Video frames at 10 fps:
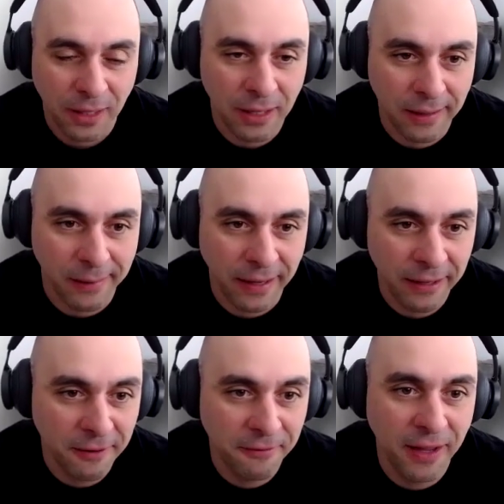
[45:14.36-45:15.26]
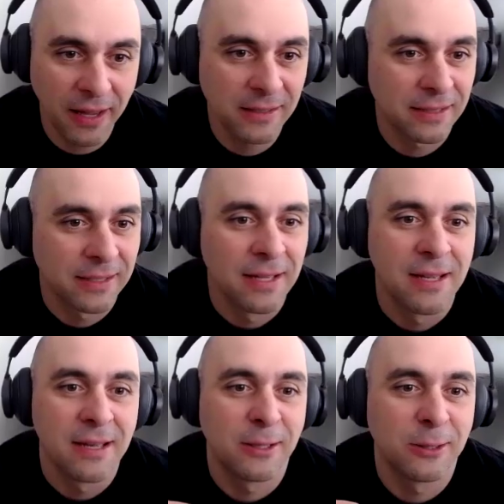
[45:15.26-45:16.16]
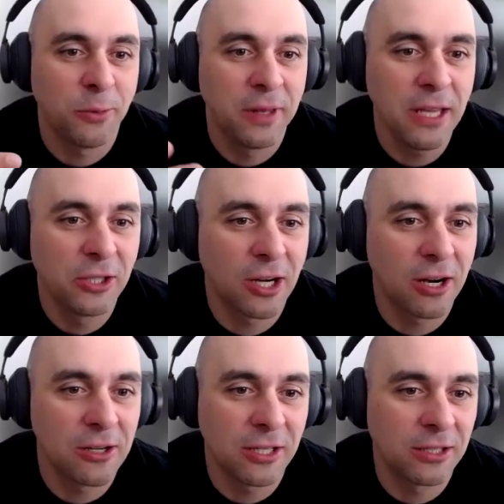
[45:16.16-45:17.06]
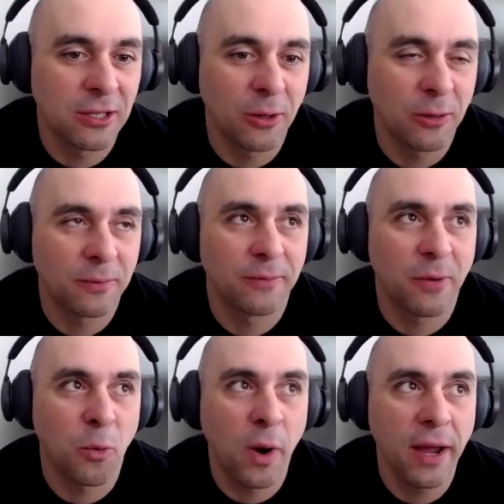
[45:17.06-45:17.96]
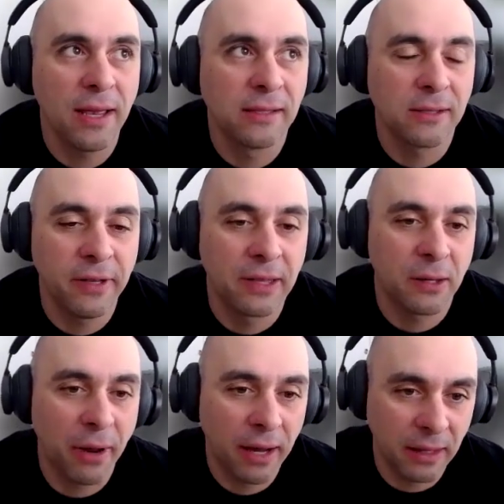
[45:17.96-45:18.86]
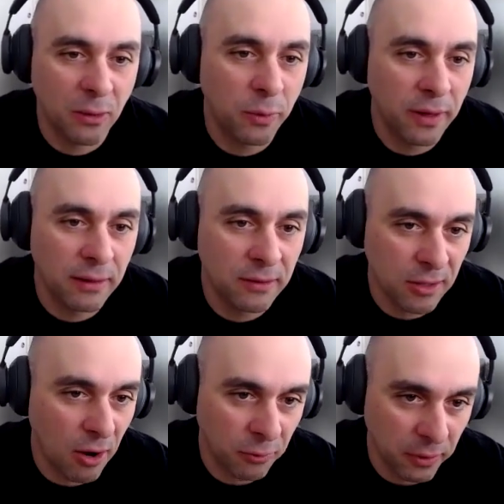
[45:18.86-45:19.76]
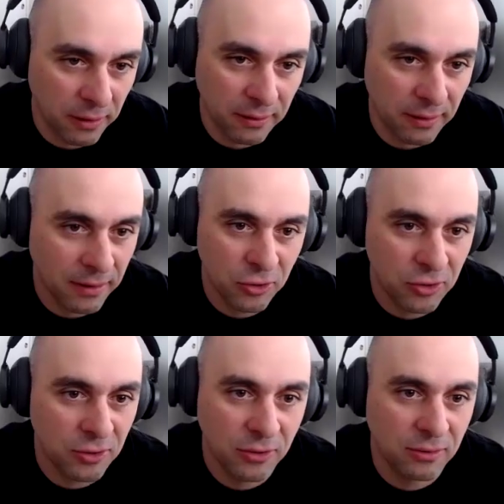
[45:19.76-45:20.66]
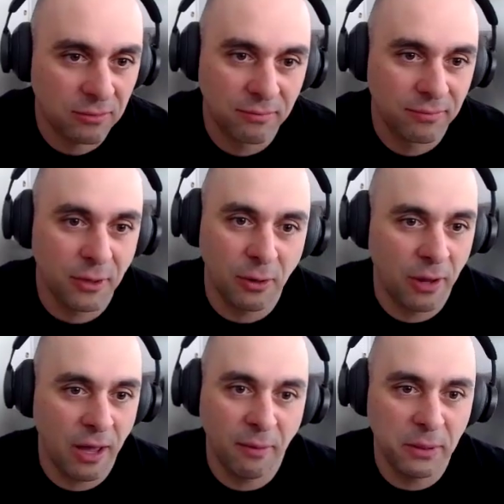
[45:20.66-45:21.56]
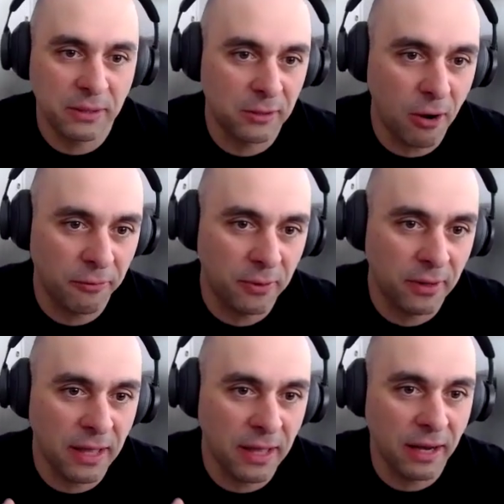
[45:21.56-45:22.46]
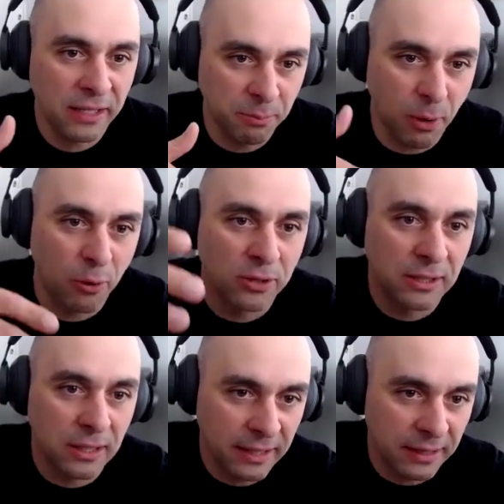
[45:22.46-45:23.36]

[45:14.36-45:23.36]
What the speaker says: interface. So these are just, ways of interacting with software. It's just, you have a piece of software that exposes an